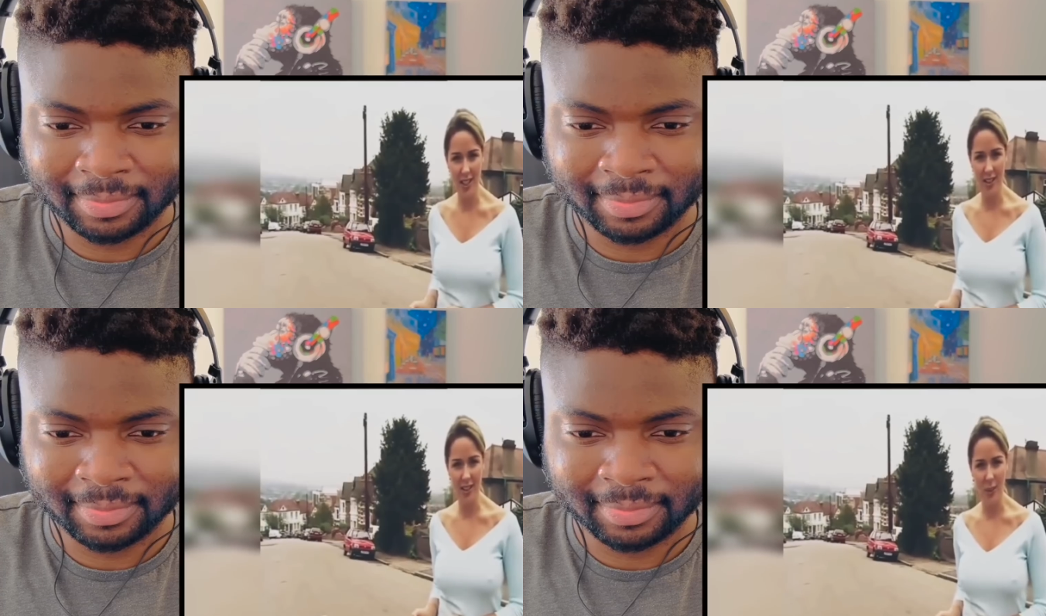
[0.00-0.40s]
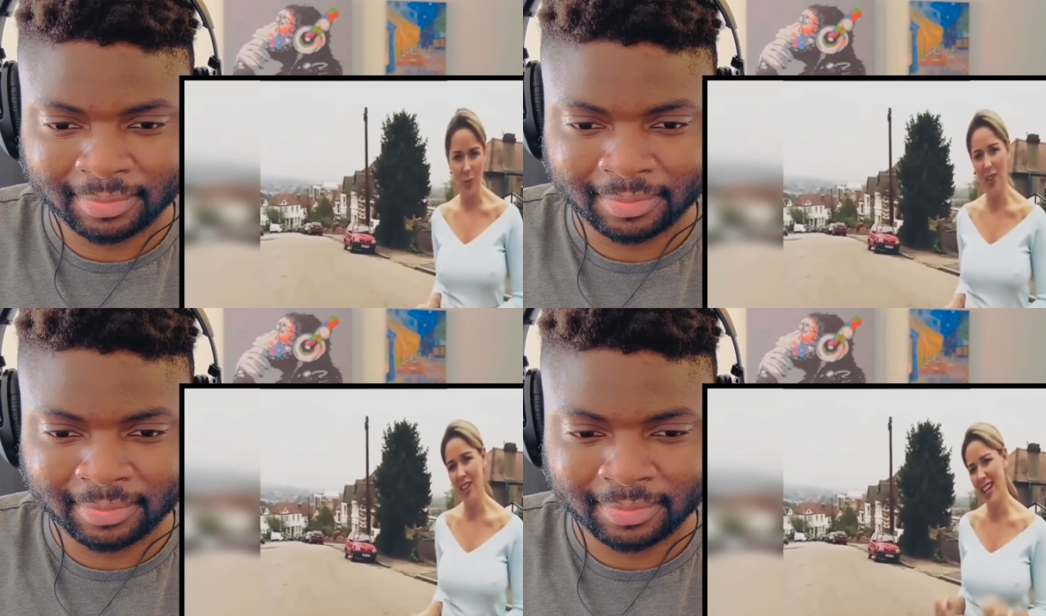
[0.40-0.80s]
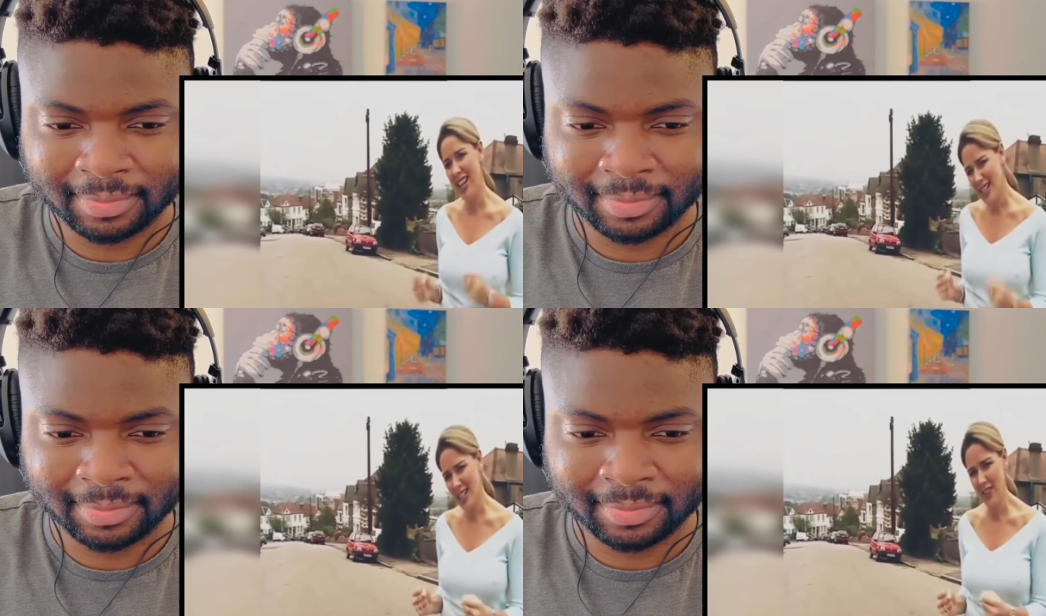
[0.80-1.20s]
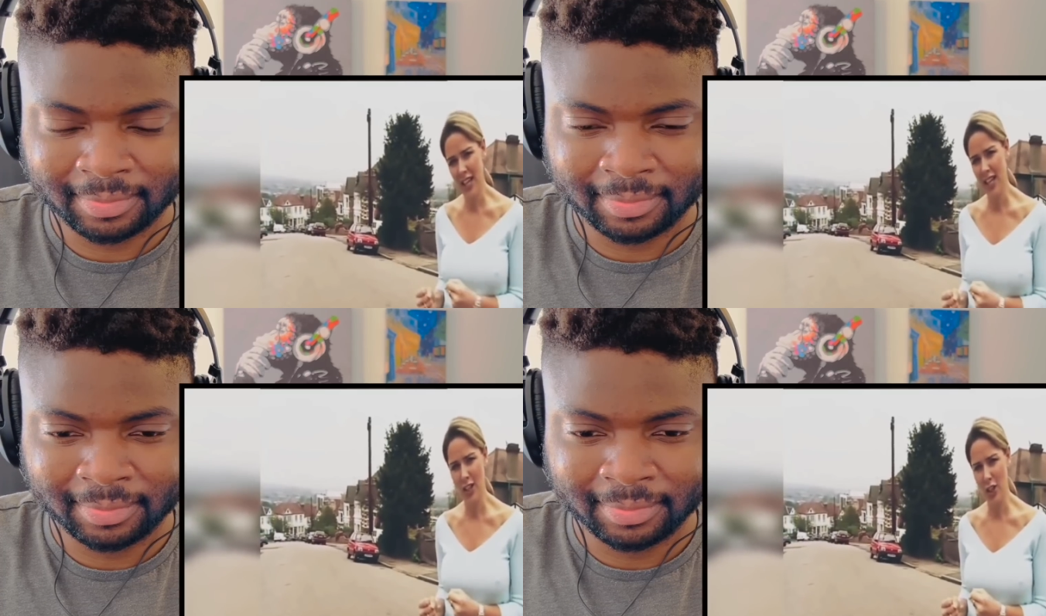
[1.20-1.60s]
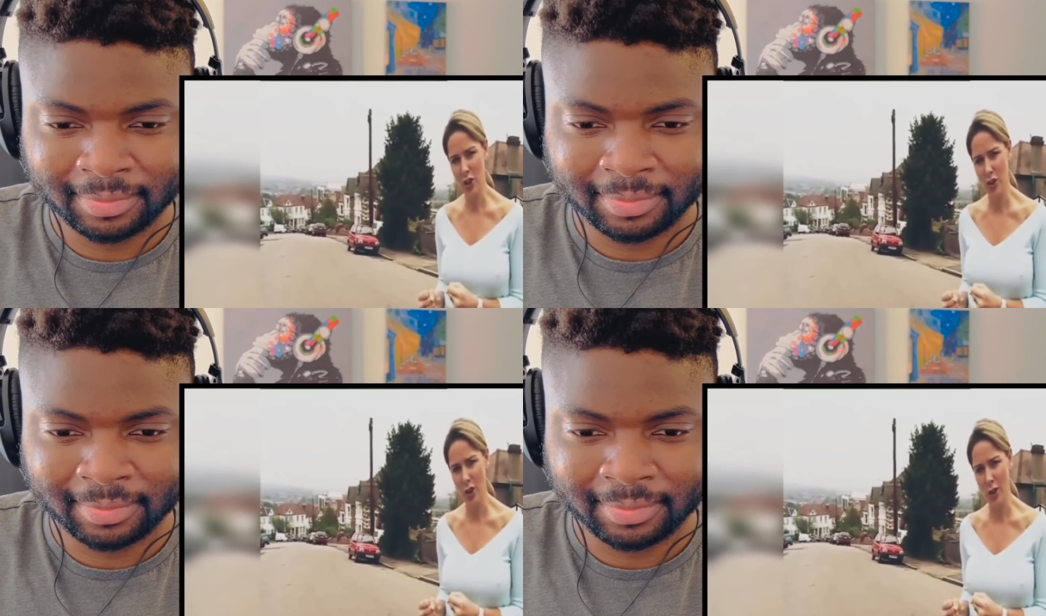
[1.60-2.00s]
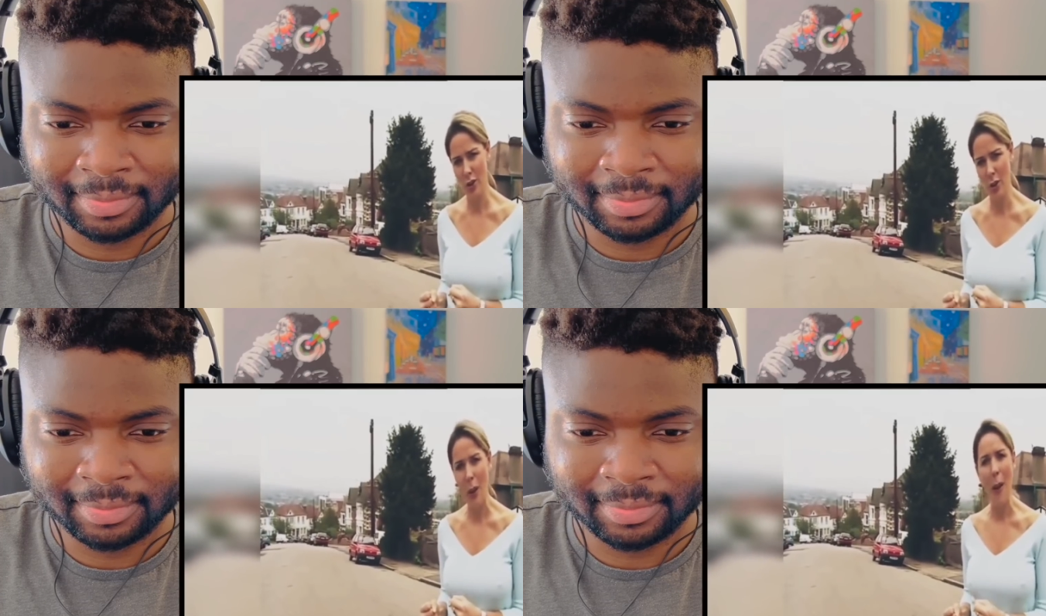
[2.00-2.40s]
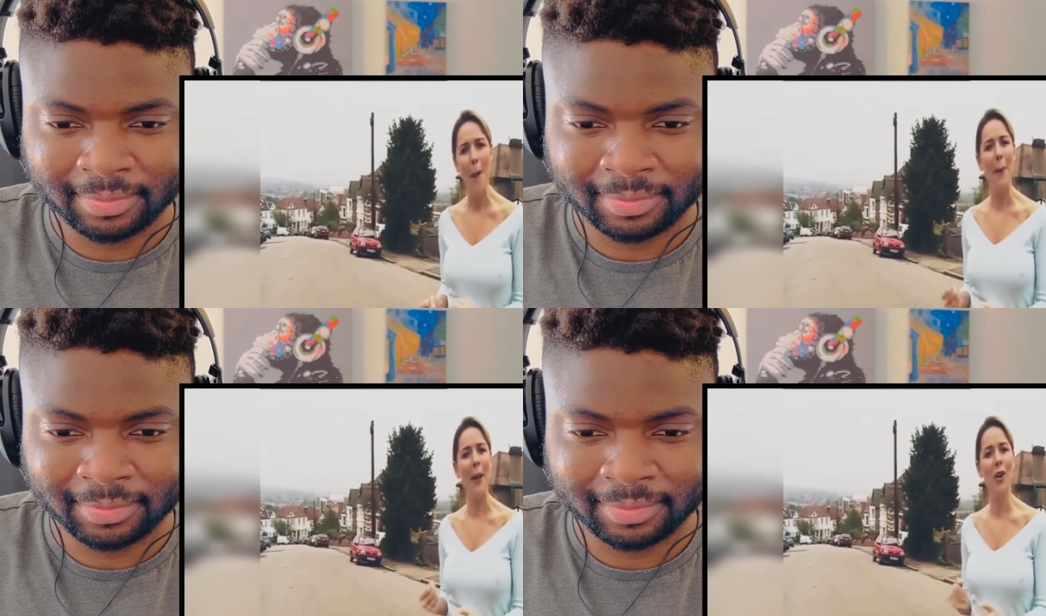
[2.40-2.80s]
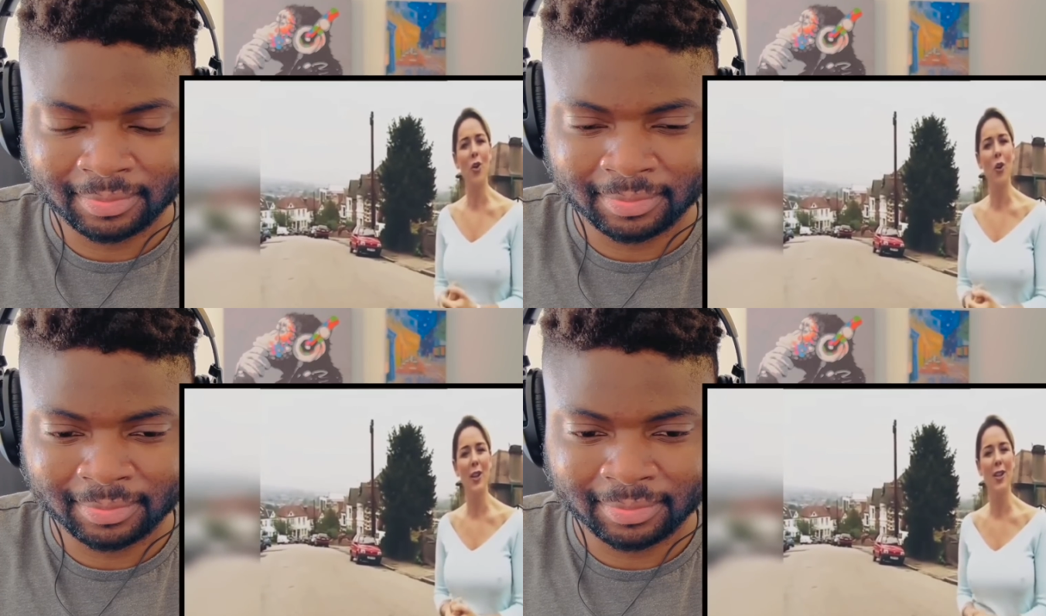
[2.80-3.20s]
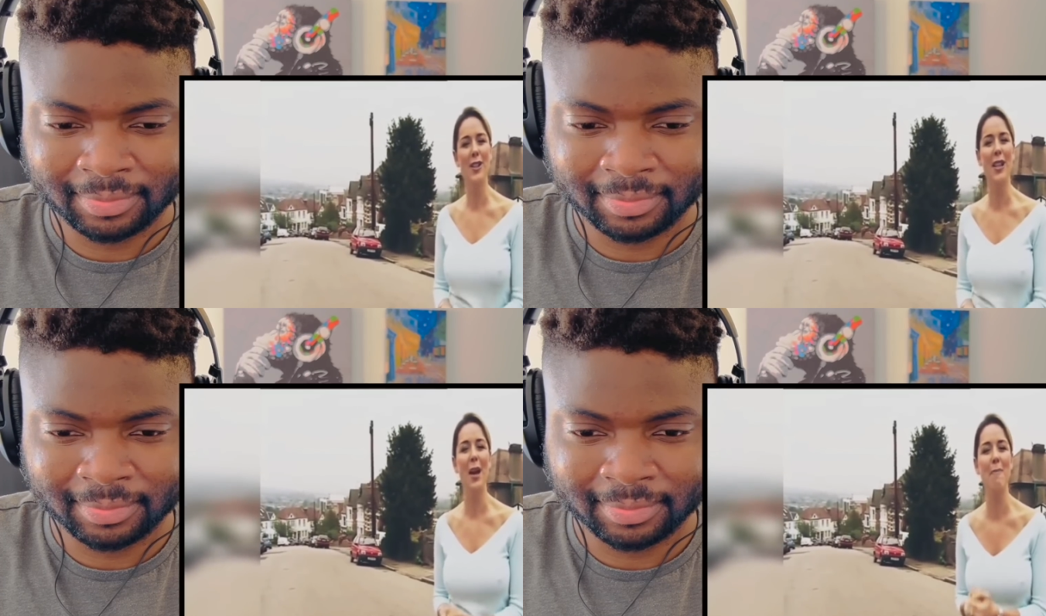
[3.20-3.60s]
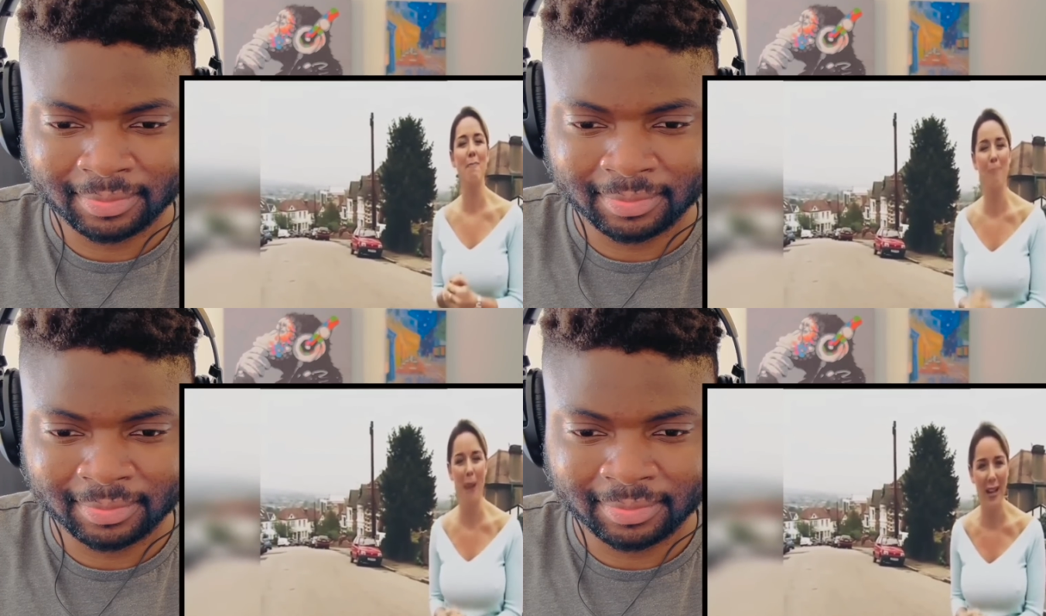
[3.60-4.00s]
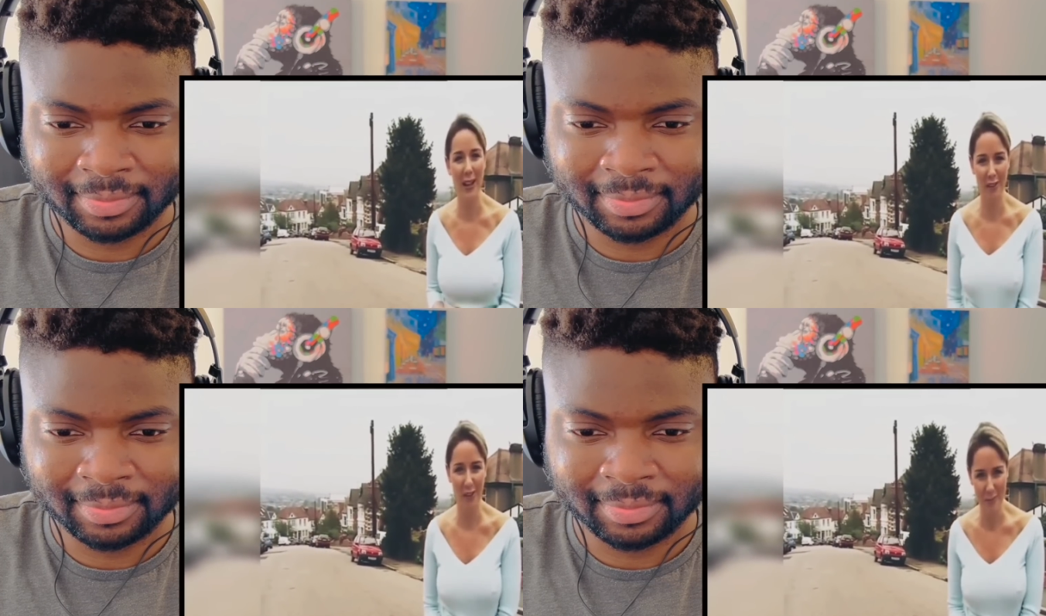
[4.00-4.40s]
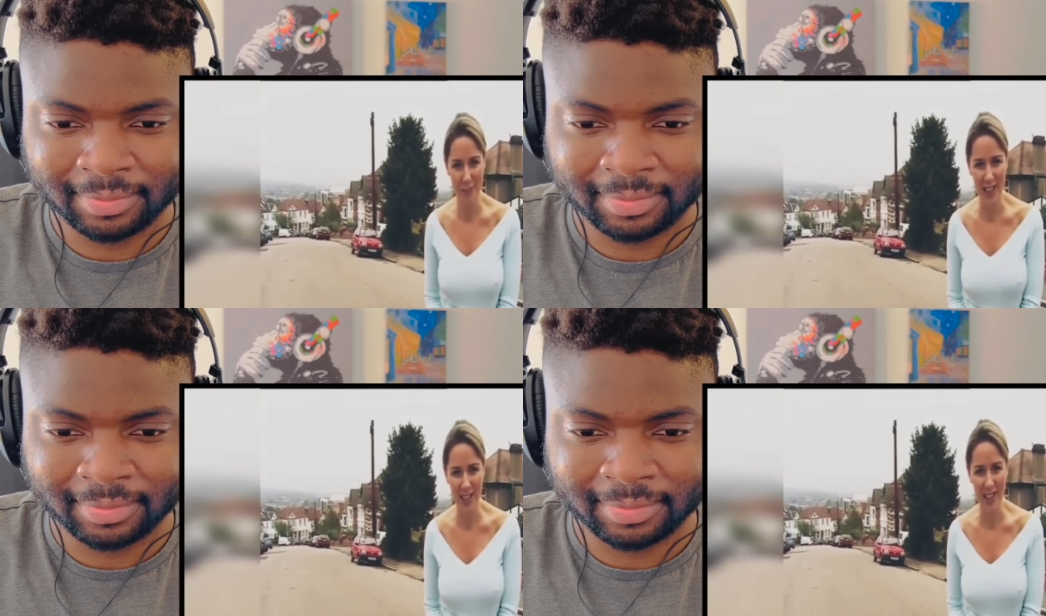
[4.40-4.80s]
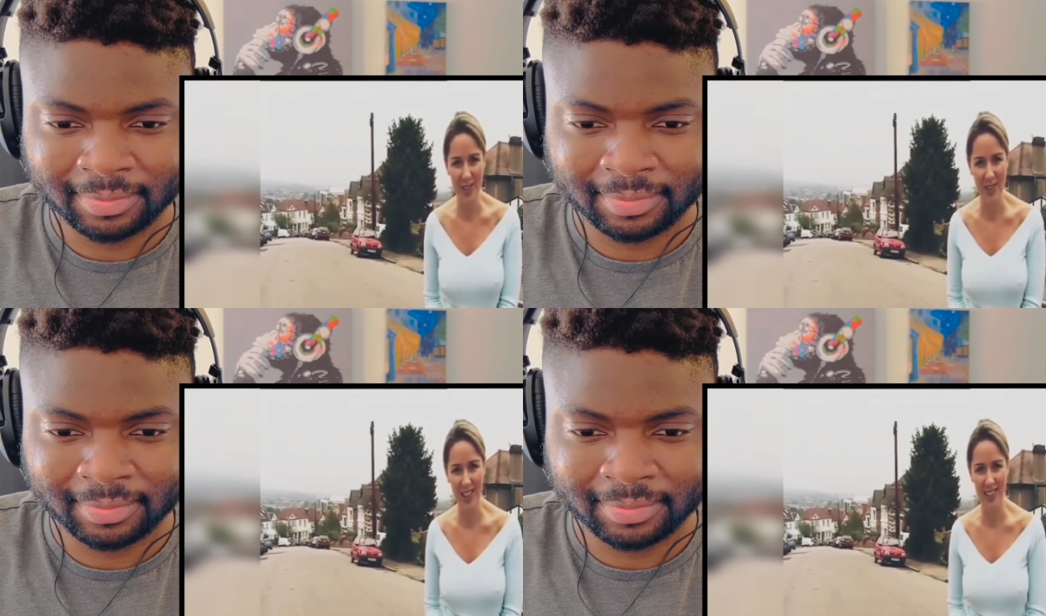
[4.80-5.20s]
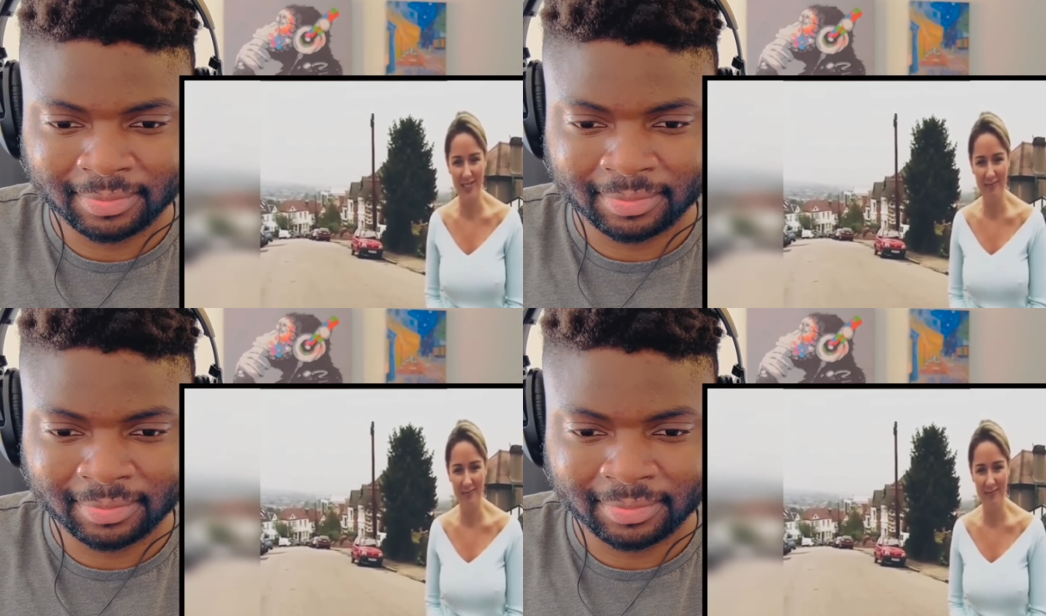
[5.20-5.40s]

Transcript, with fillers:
Speaker 1: London, where the kids have taken control by calling us and begging for a makeover.